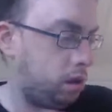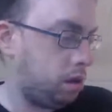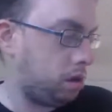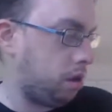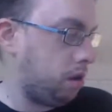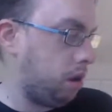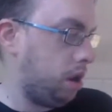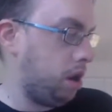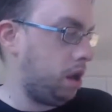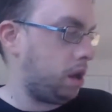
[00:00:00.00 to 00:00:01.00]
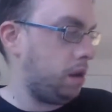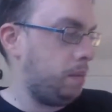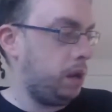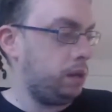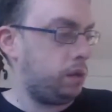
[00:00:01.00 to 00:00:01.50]
just call it like a
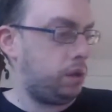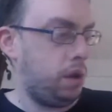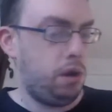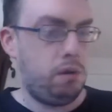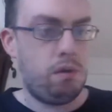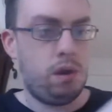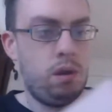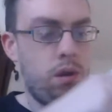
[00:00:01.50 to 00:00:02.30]
monsoon,